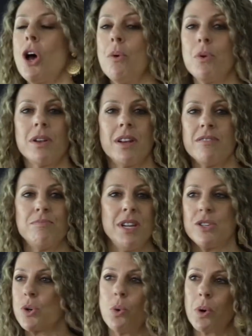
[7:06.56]
I wouldn't have been
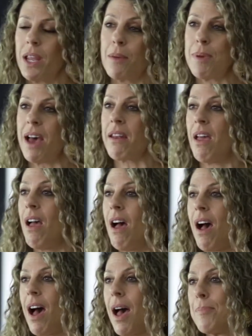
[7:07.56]
talking about
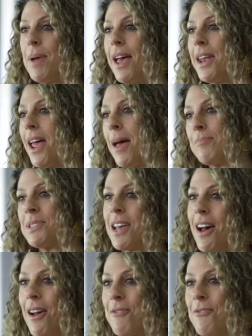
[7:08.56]
iPad apps,
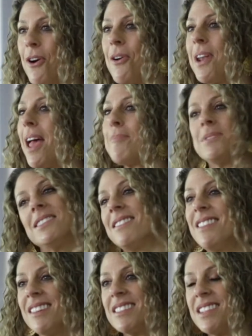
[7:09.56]
iPhone apps, and
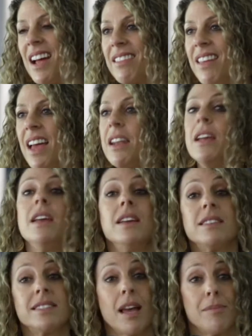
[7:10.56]
things like that.
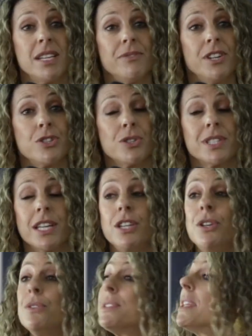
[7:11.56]
Some individuals can
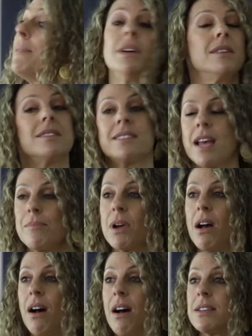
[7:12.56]
use them, some
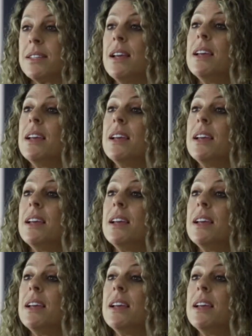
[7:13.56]
can't.